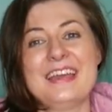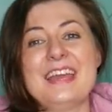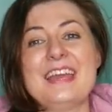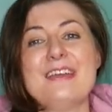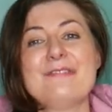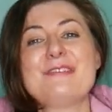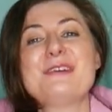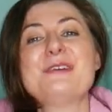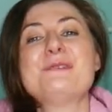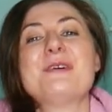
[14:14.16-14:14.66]

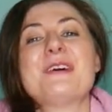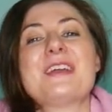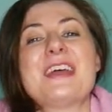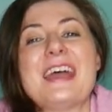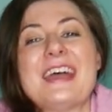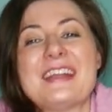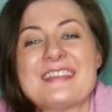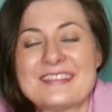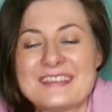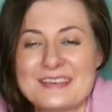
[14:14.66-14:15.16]
If you want
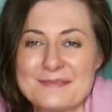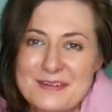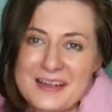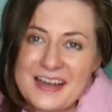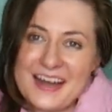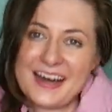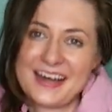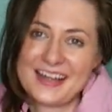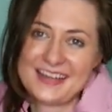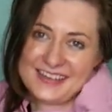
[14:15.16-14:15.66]
to add some
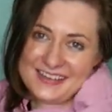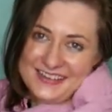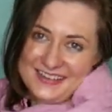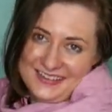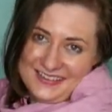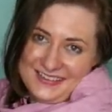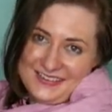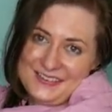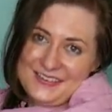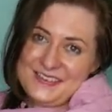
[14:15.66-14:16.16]

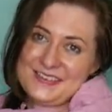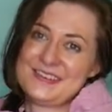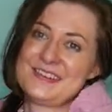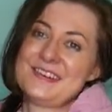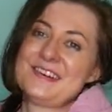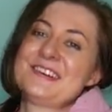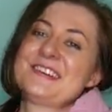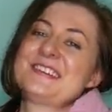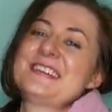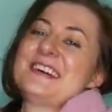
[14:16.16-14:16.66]
color to your
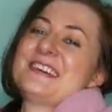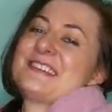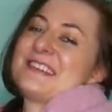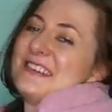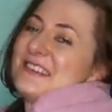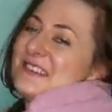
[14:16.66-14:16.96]
lockdown